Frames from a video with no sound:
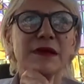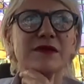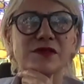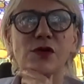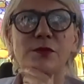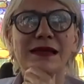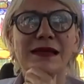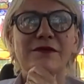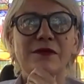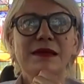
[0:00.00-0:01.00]
So
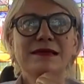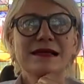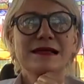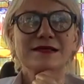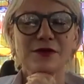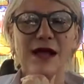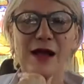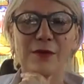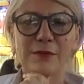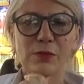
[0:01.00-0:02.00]
many of the meetings,
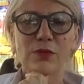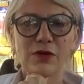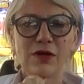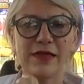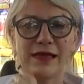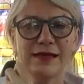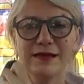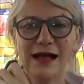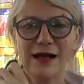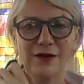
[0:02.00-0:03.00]
how important are they?
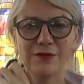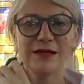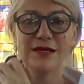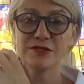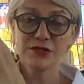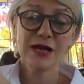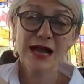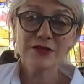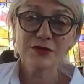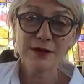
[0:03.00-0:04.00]
So you
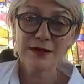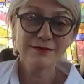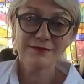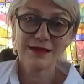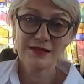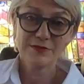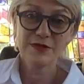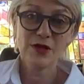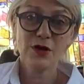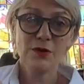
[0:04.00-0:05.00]
can do it, as
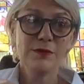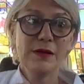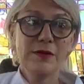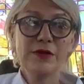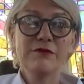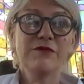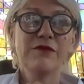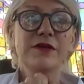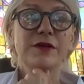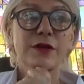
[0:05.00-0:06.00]
we know, you can
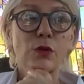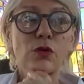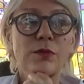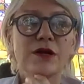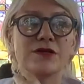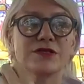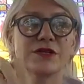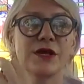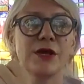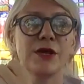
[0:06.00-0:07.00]

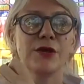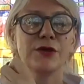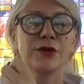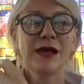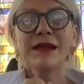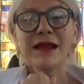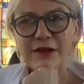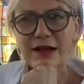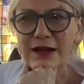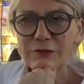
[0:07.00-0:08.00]
almost
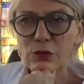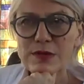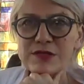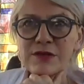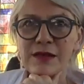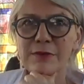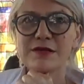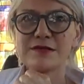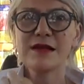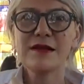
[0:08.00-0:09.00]
I've kind of always known that,
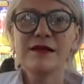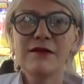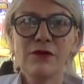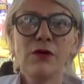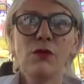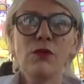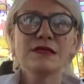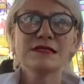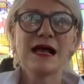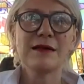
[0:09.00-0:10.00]
because I've
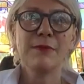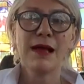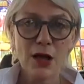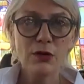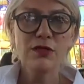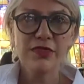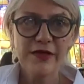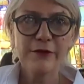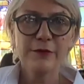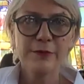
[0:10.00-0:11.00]
always had my own
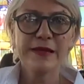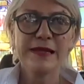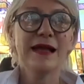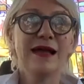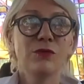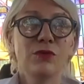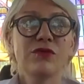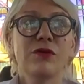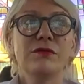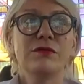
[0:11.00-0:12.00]
therapy and
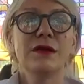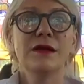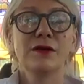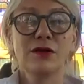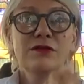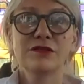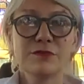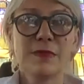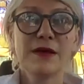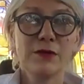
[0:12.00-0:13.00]
also
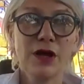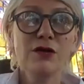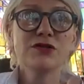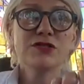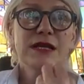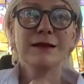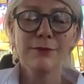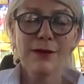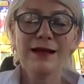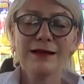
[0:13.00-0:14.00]
conducted my own coaching
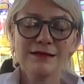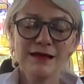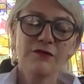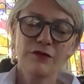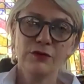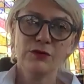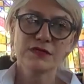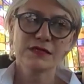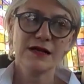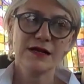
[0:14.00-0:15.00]
by telephone or
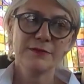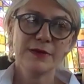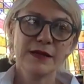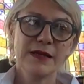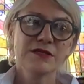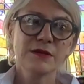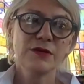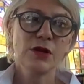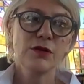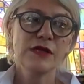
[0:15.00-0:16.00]
Skype. So I
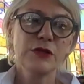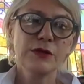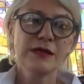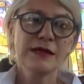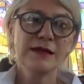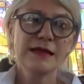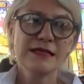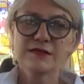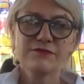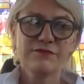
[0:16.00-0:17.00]
know that
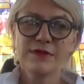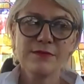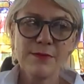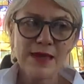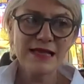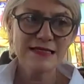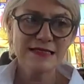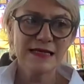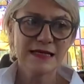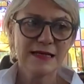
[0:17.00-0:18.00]
it's an
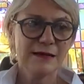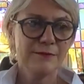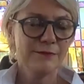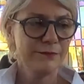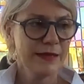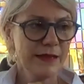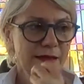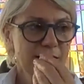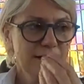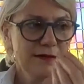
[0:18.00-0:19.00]
amazing
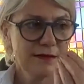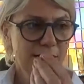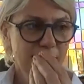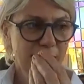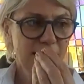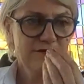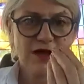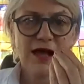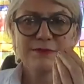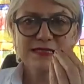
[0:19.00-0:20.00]
kind of
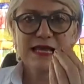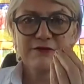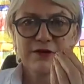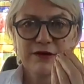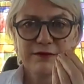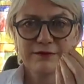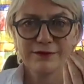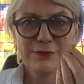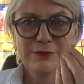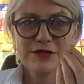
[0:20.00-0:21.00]
time saver,
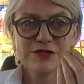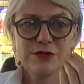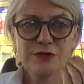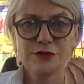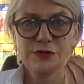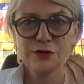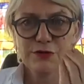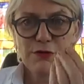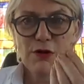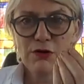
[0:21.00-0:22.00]
because
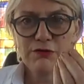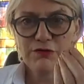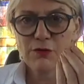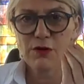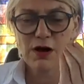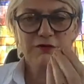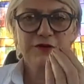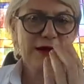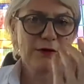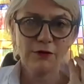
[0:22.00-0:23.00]
you're on for half
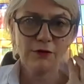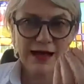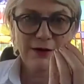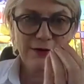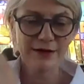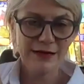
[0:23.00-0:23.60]
an hour, an hour,